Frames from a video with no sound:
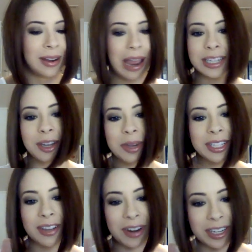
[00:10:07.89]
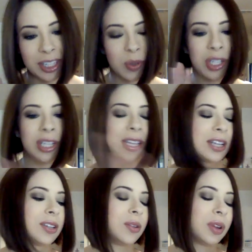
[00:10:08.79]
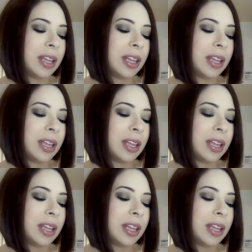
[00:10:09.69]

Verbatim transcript: I tell myself I need to switch it, and then I don't.